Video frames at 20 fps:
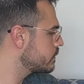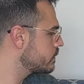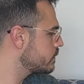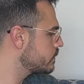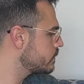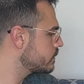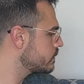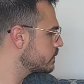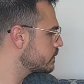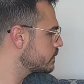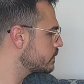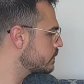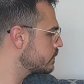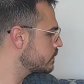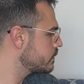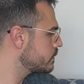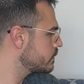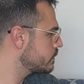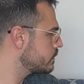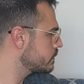
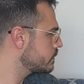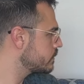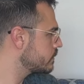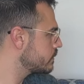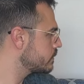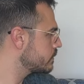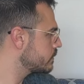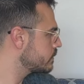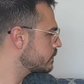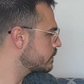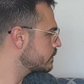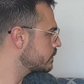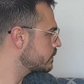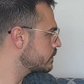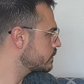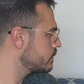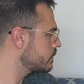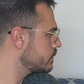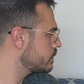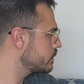
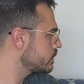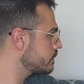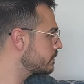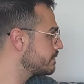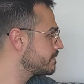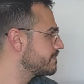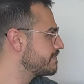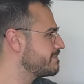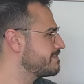(not speaking)